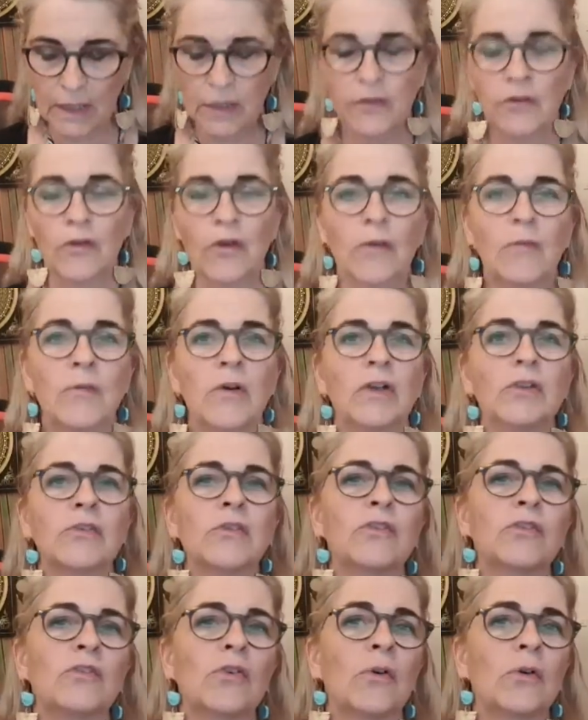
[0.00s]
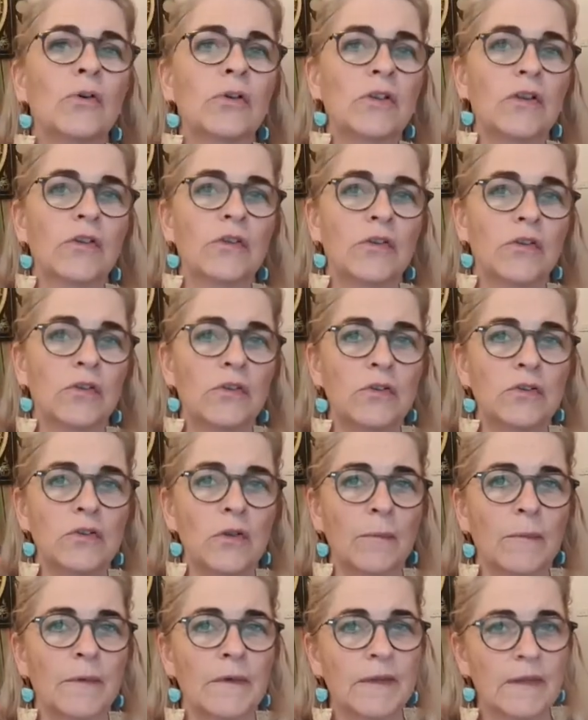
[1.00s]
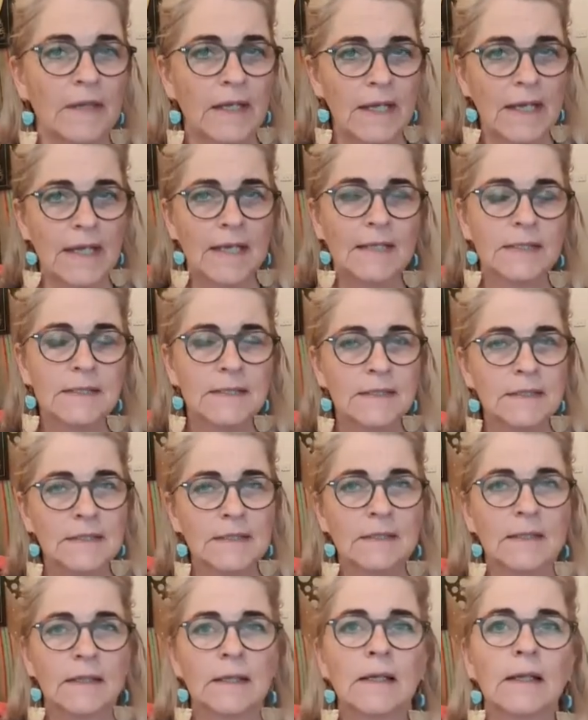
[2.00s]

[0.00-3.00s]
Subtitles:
So I want to talk you through some things